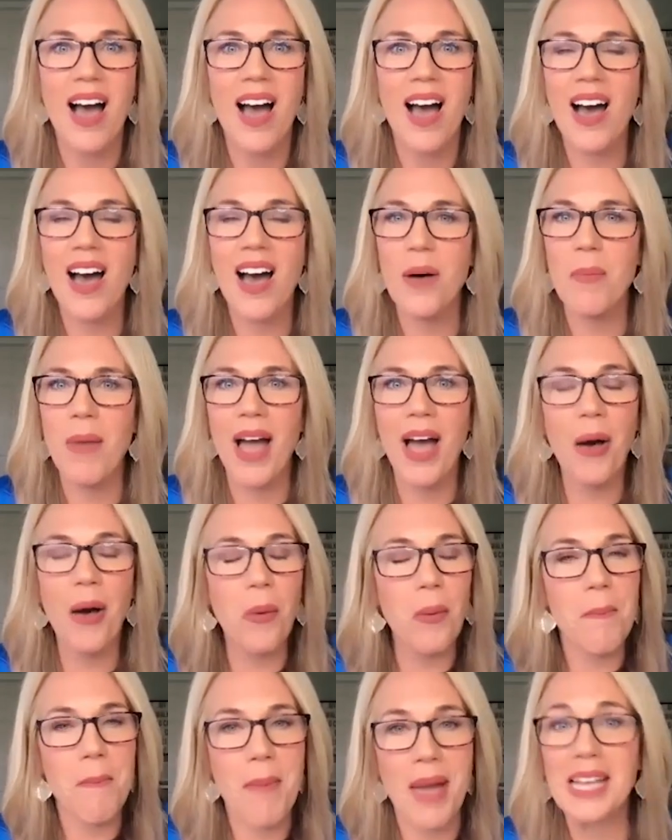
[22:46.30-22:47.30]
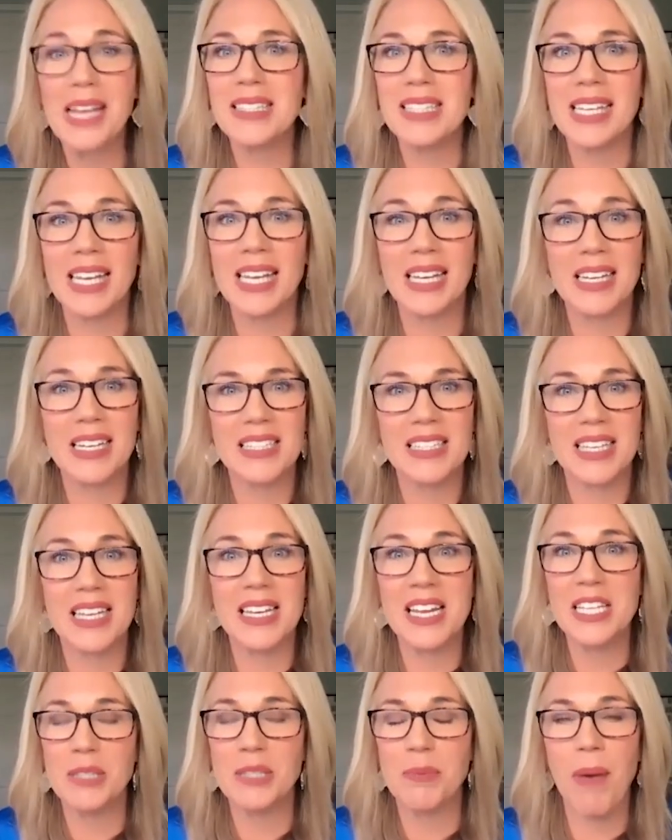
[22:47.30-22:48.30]
um, how amazing He is and
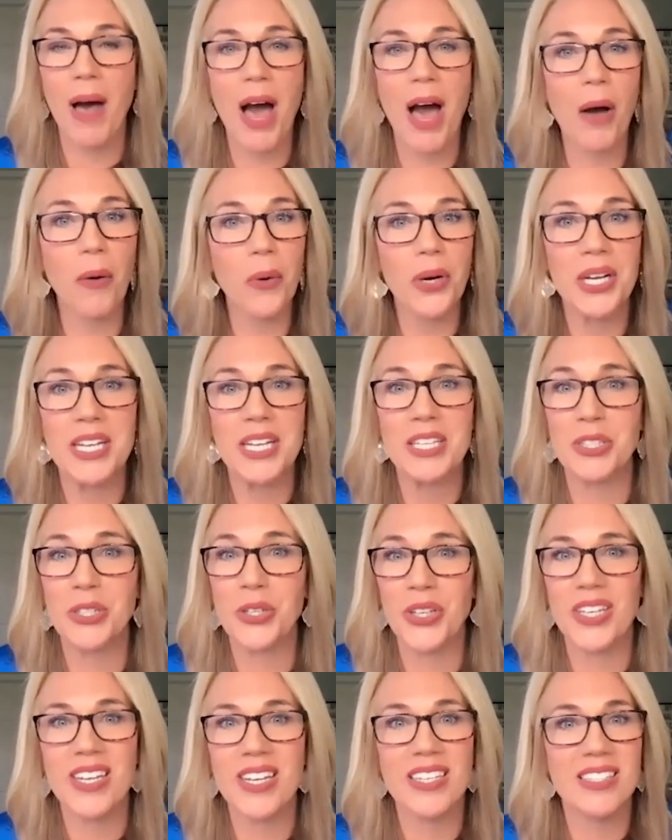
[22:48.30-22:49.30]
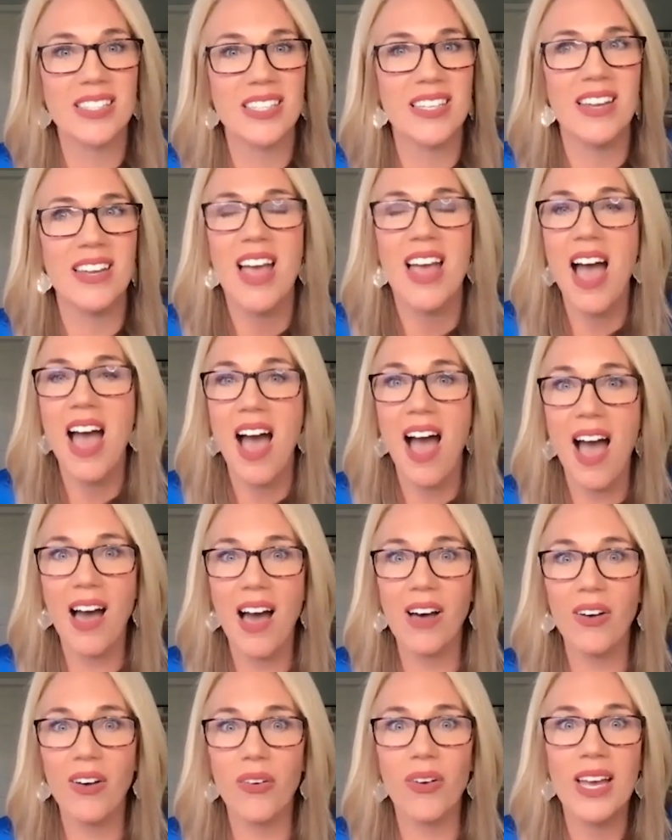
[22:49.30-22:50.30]
His power and His goodness and
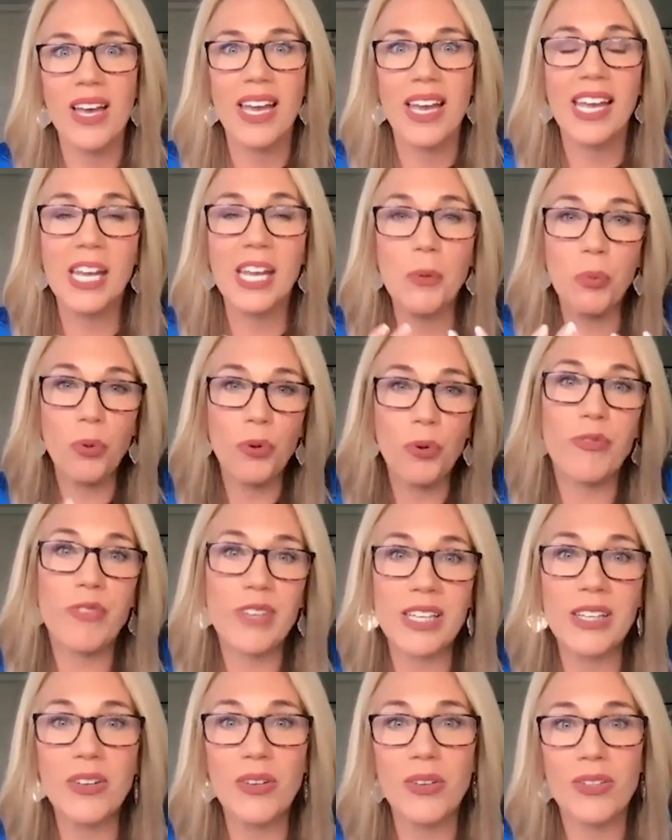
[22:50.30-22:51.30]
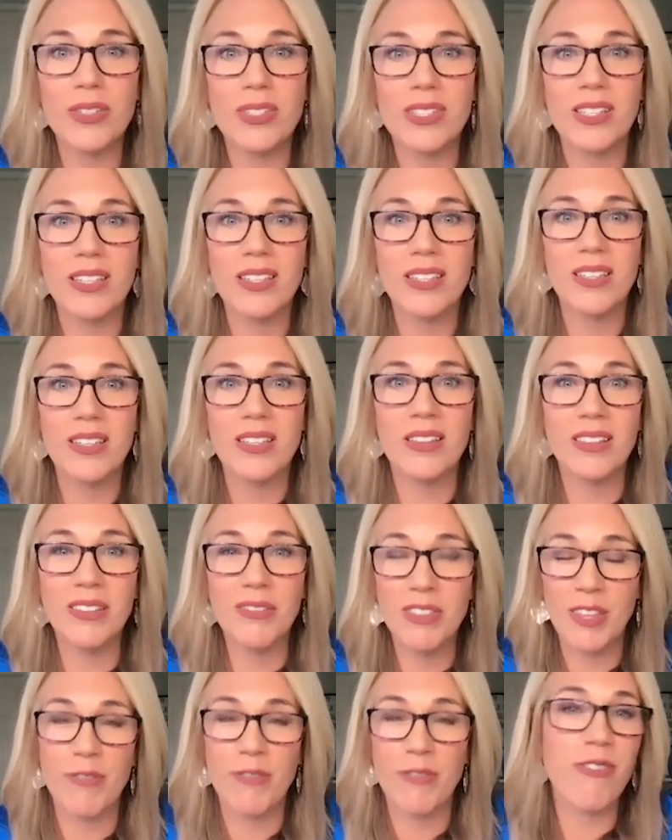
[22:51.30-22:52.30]
how He reveals
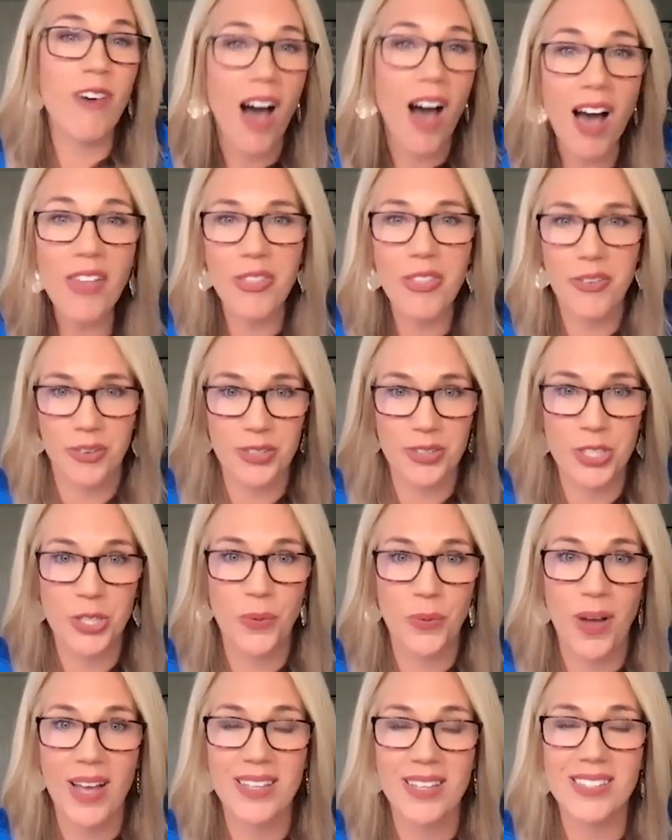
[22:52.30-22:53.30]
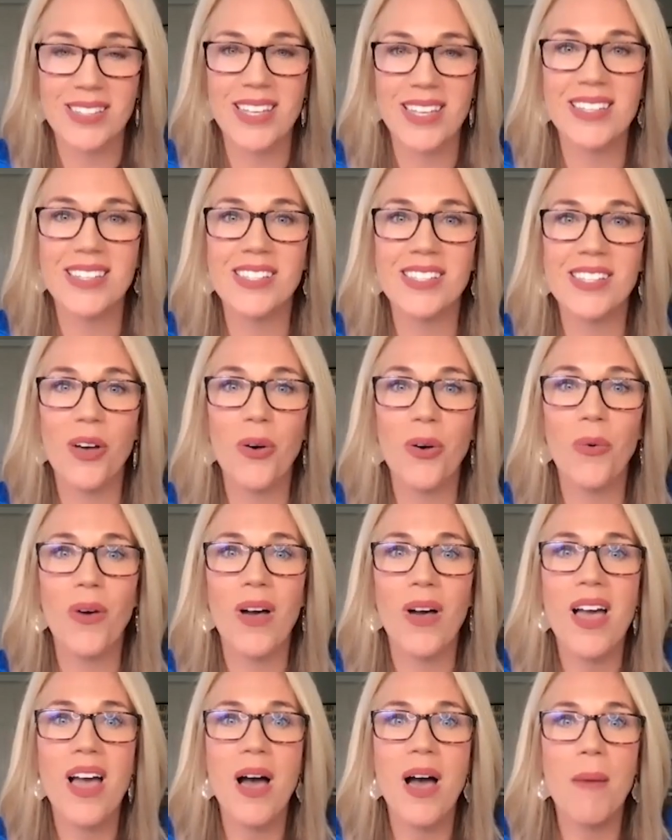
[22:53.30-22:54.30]
the Father to us. And so,
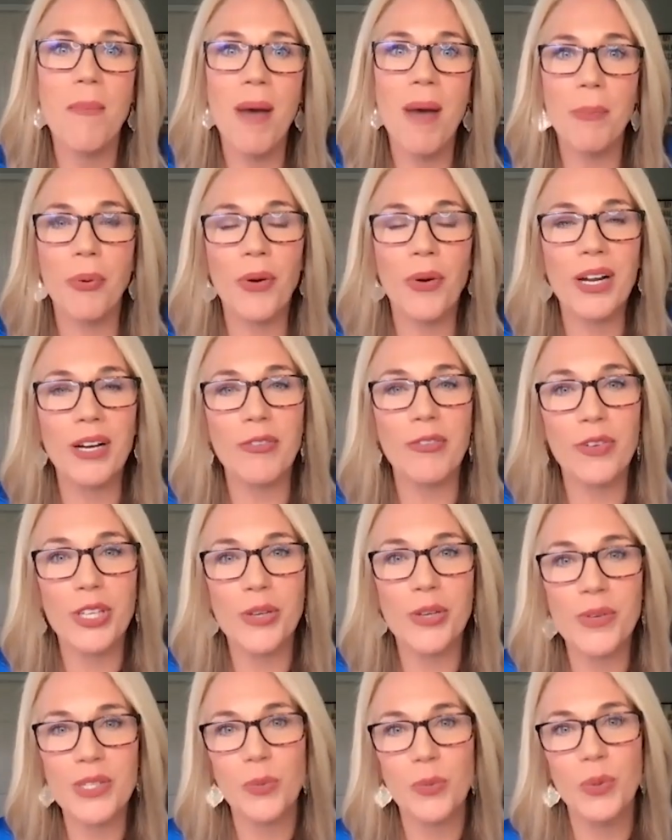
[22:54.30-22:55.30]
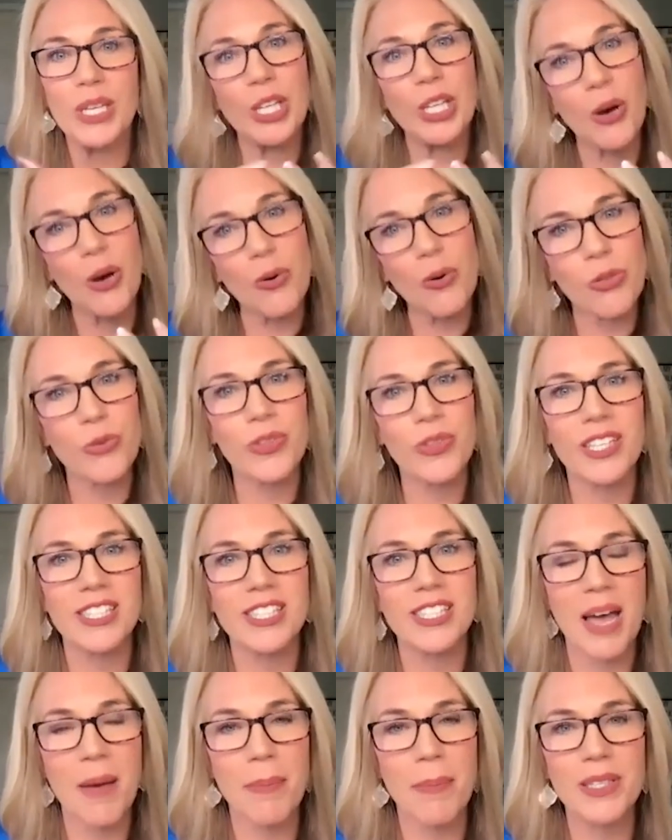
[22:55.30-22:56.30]
my prayer for you as we go through these
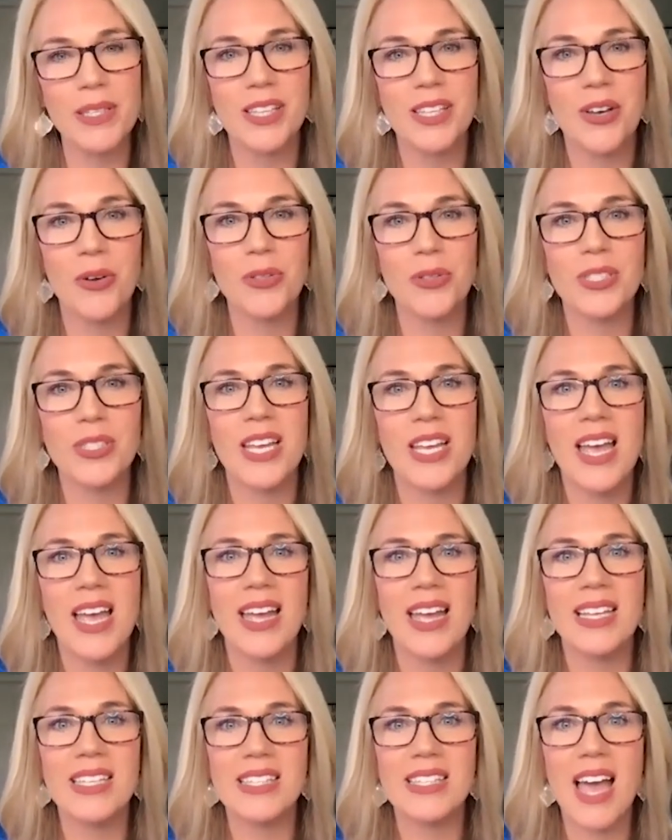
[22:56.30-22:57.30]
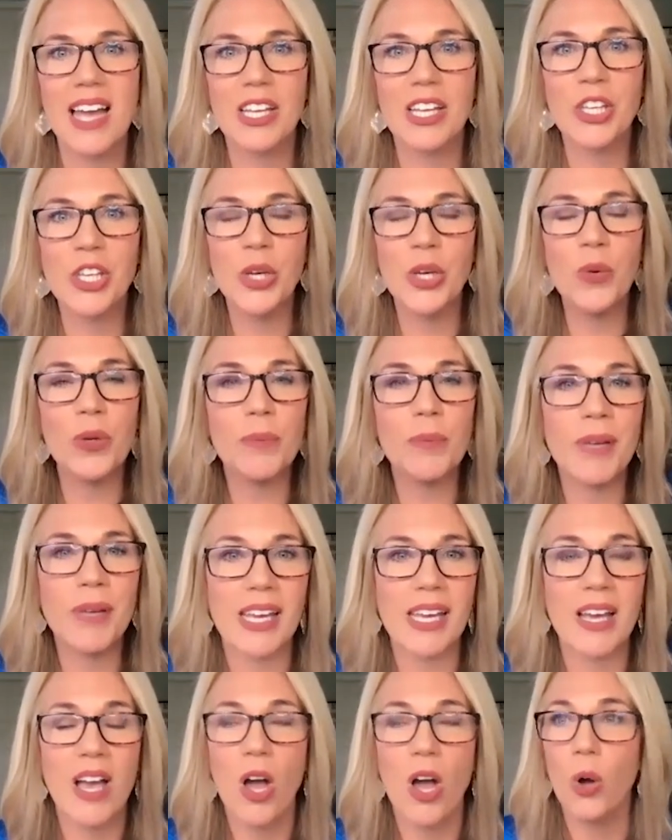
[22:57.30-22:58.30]
episodes is that you would
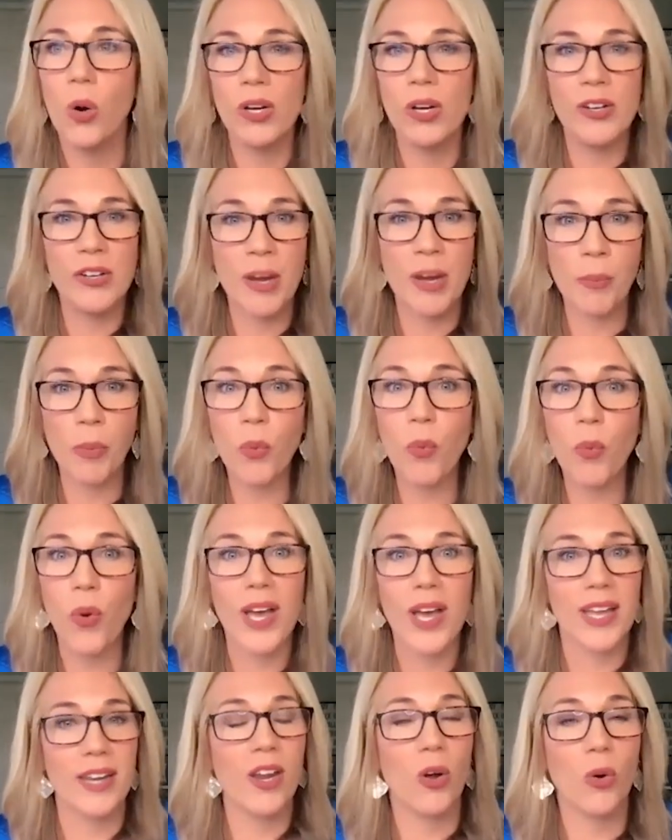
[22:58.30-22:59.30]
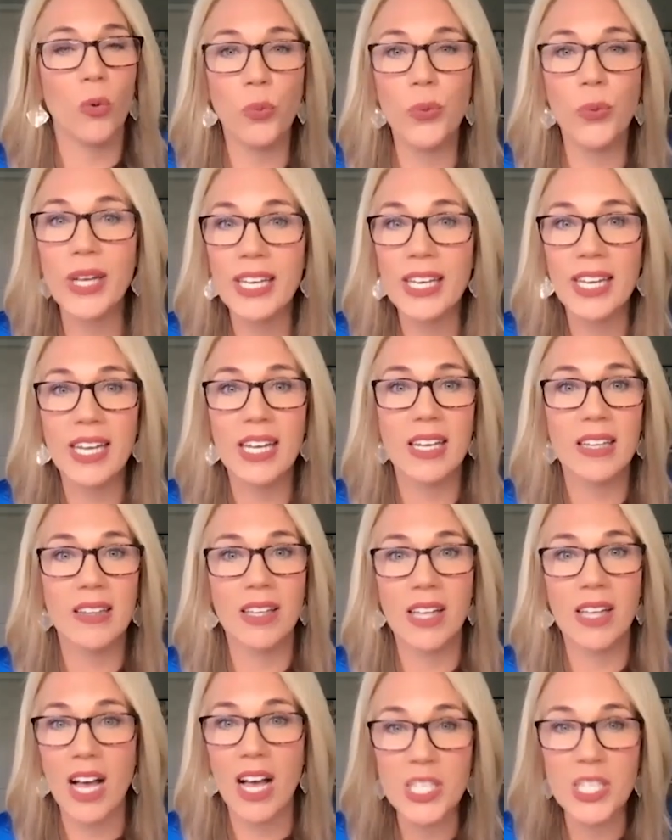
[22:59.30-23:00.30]
be number one, reading the
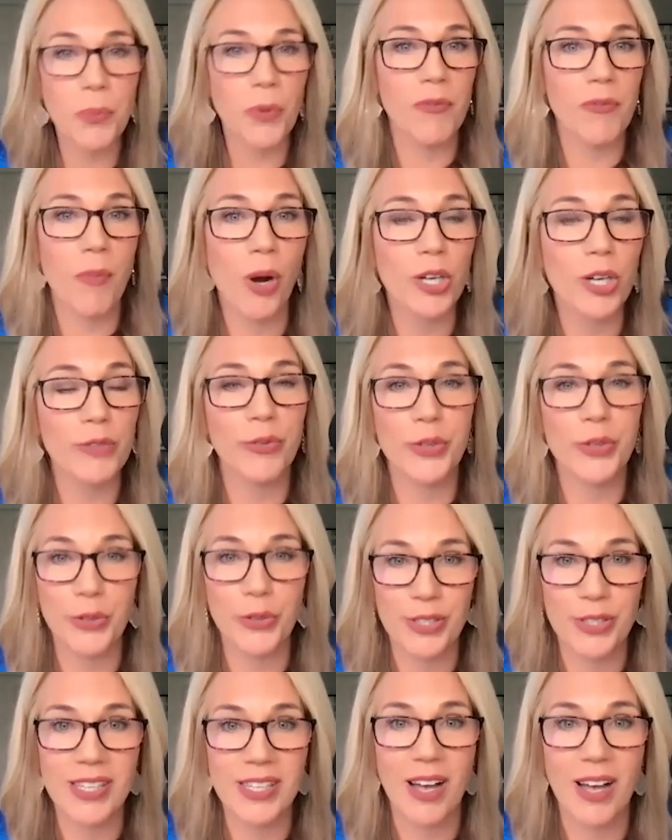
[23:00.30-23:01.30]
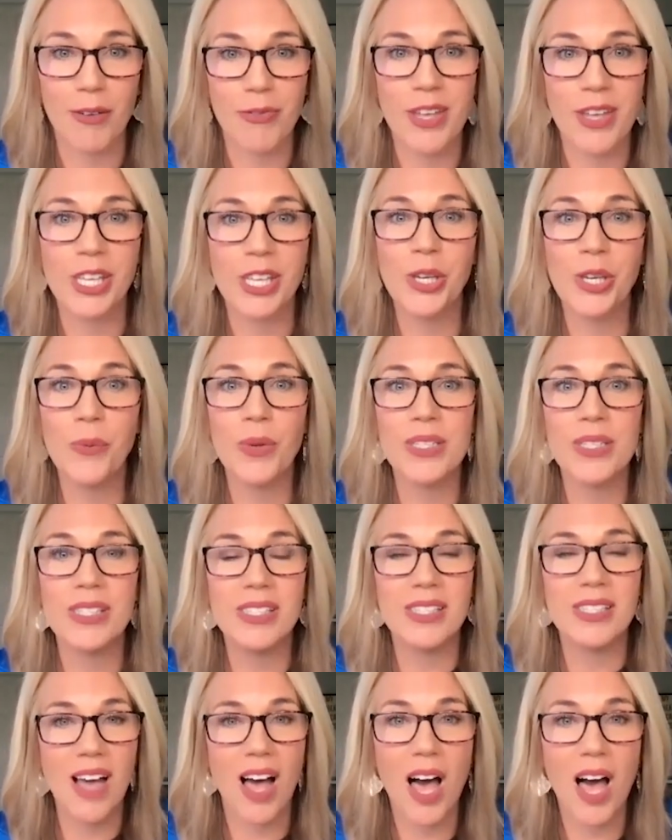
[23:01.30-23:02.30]
Gospel of Mark for yourself, that you would
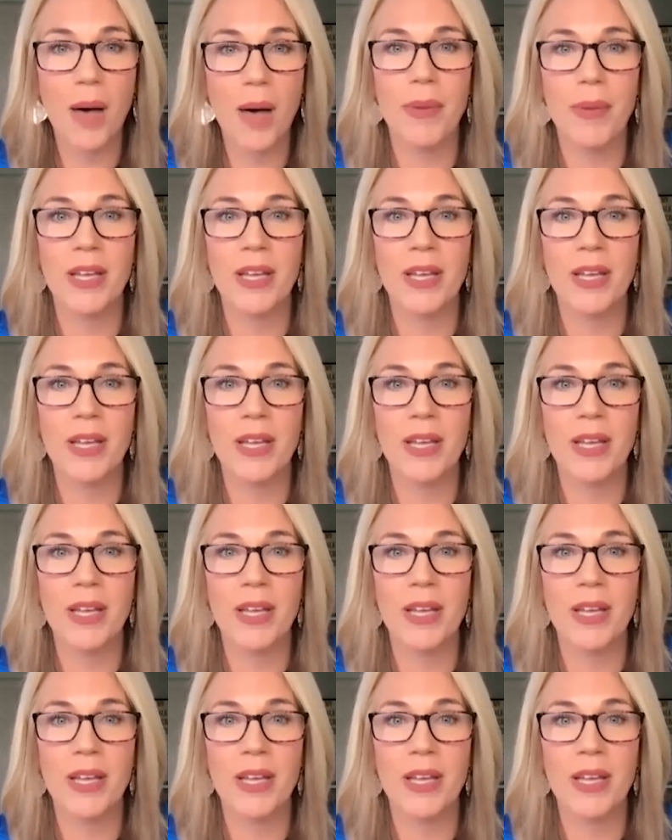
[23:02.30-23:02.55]
stop